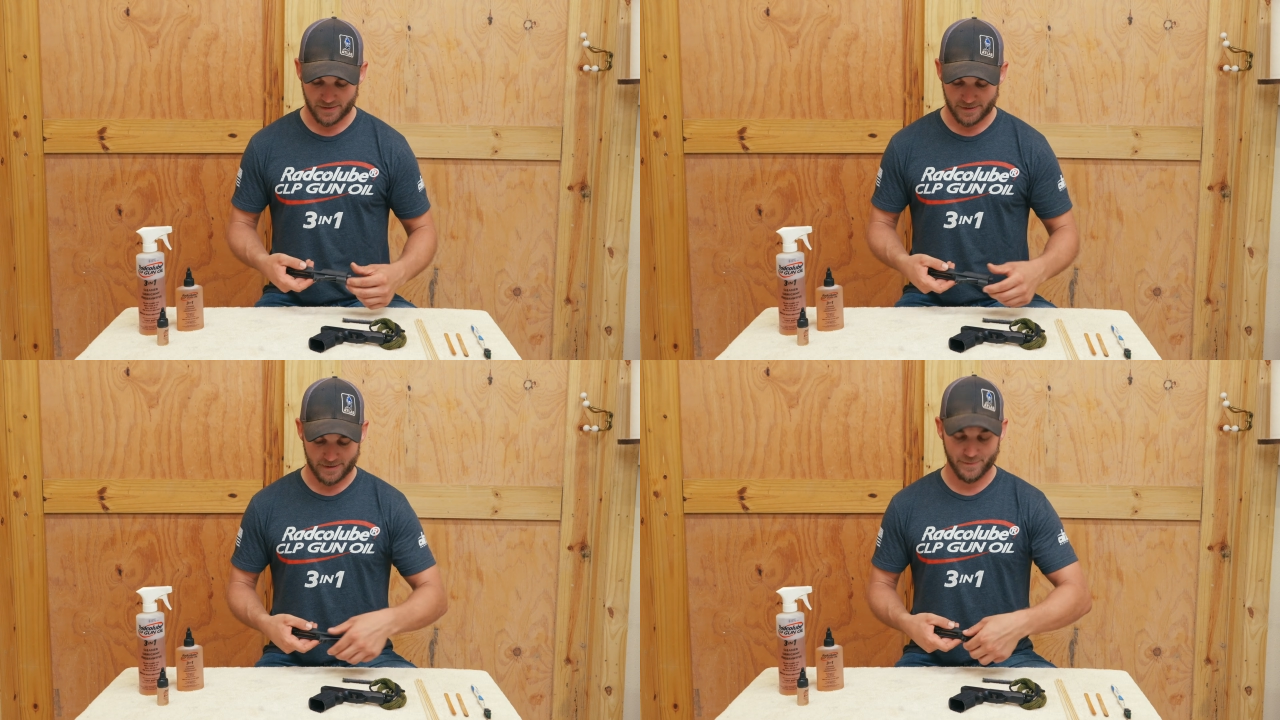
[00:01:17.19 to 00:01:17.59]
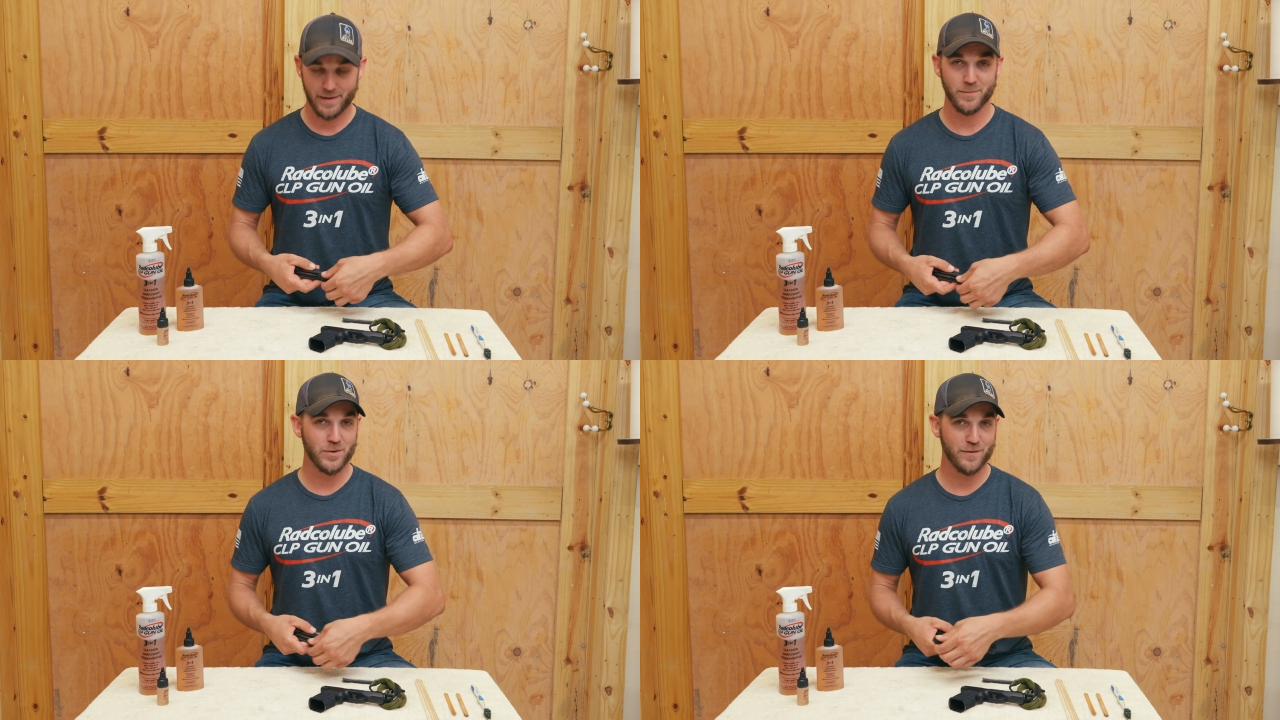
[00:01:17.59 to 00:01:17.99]

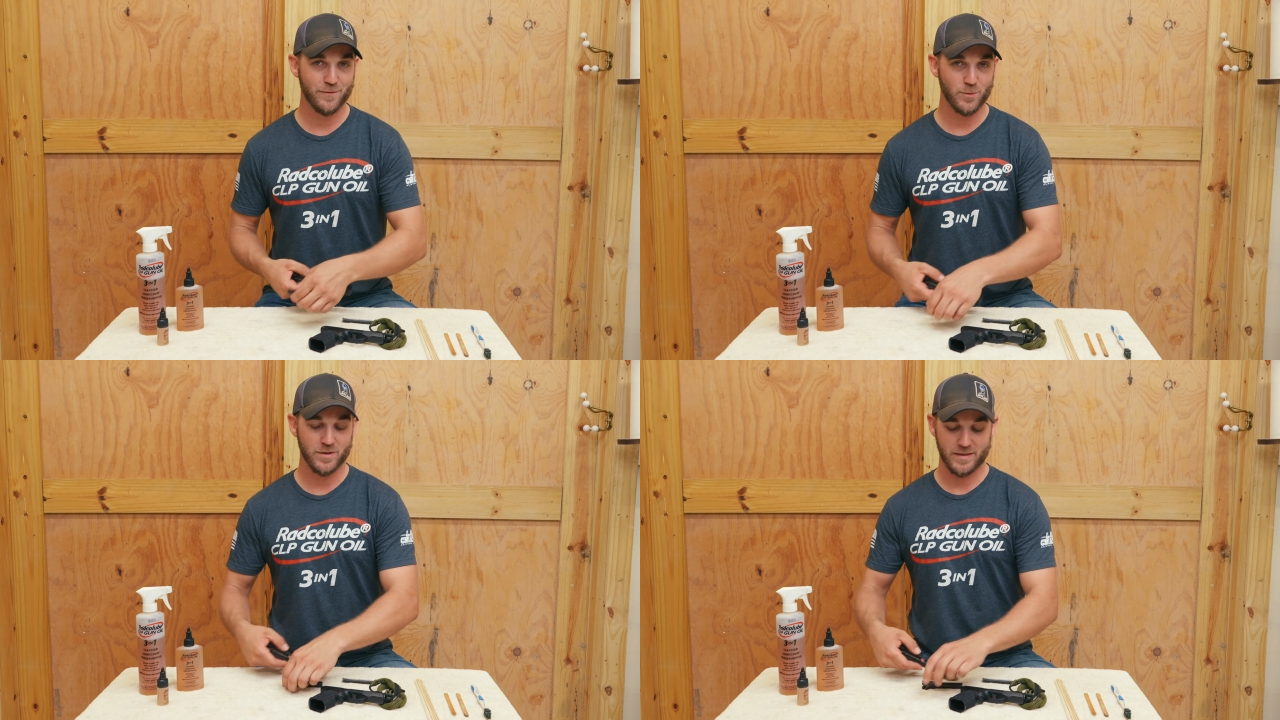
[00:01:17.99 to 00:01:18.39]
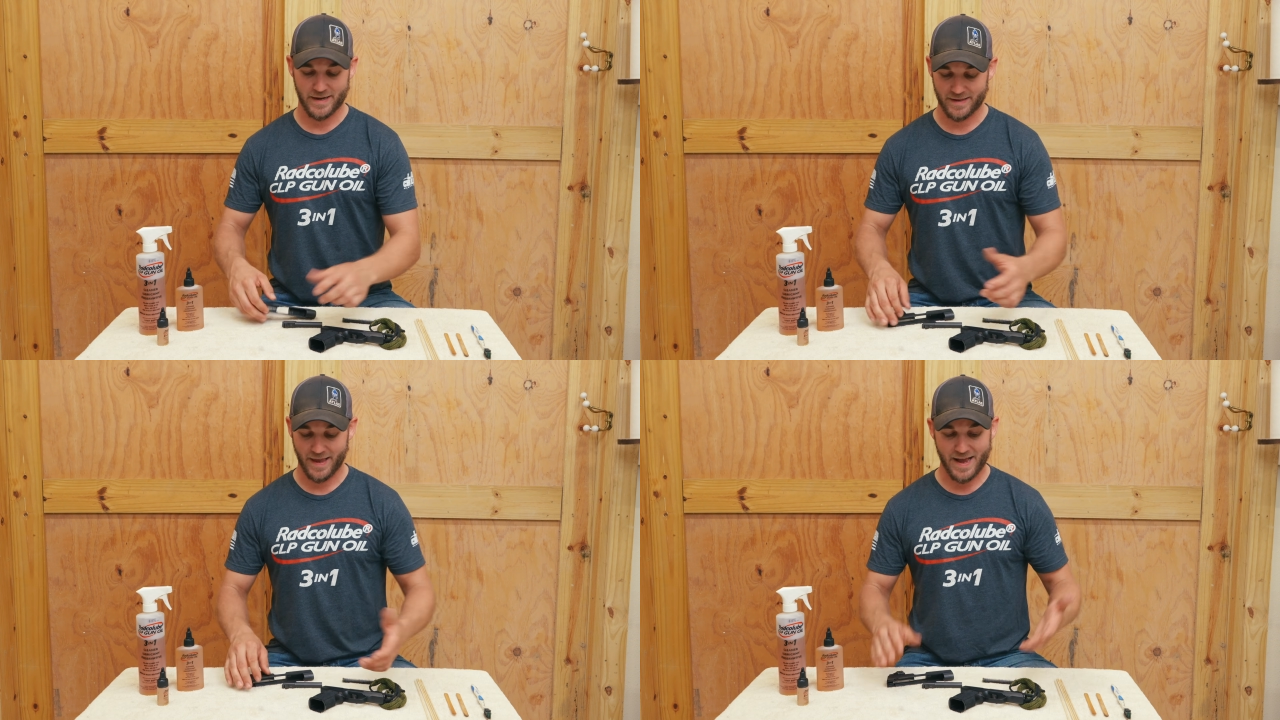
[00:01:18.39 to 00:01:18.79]
I'm looking forward to
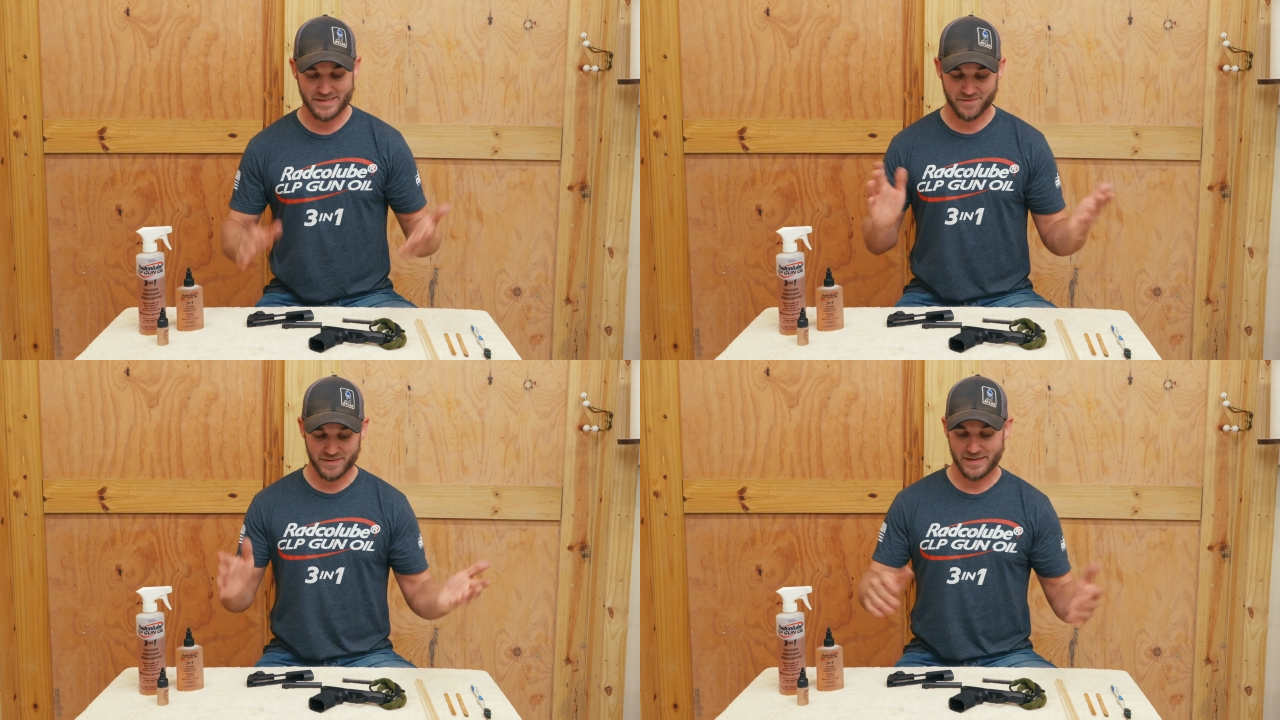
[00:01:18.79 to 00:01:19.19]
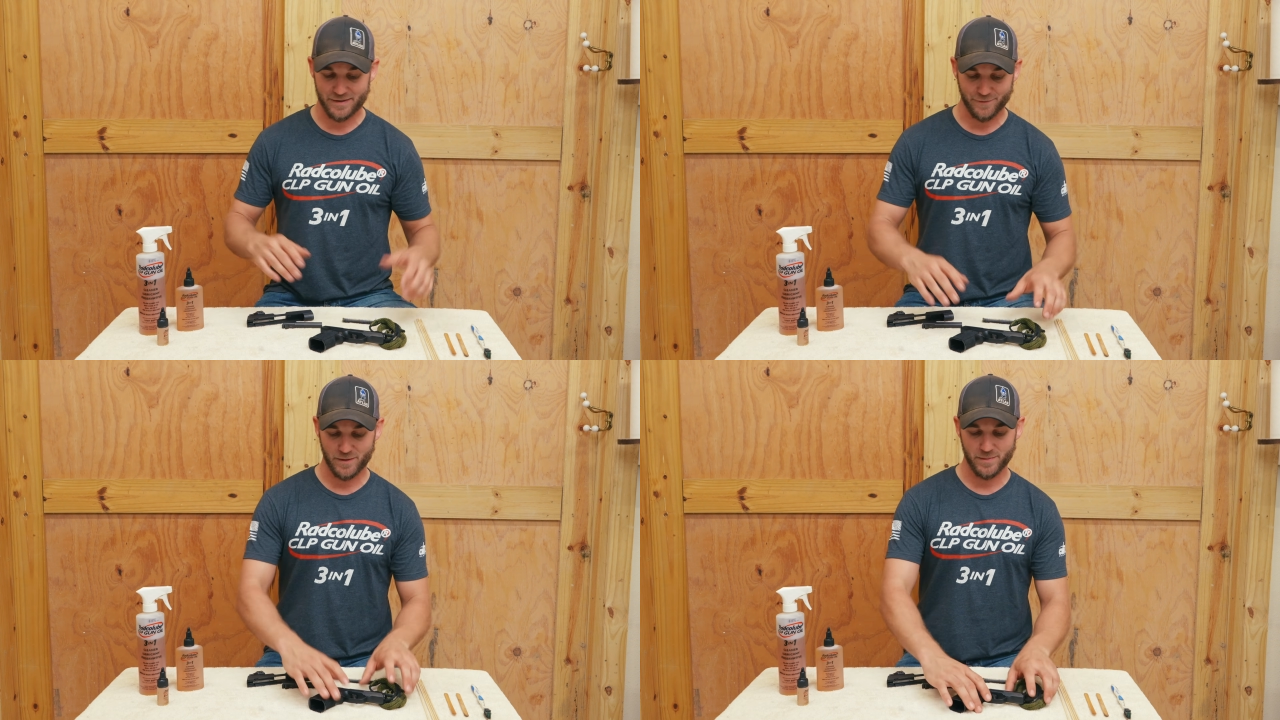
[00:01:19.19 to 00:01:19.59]
that as of the
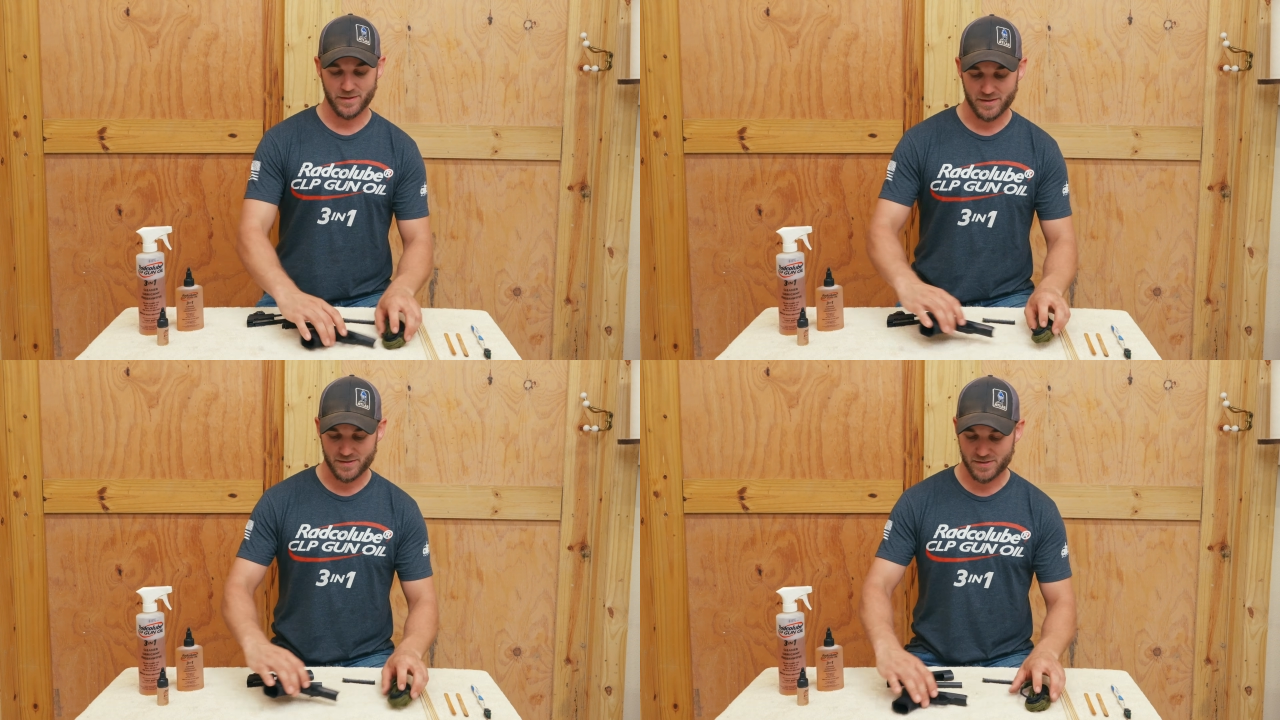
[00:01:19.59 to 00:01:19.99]
date of filming this.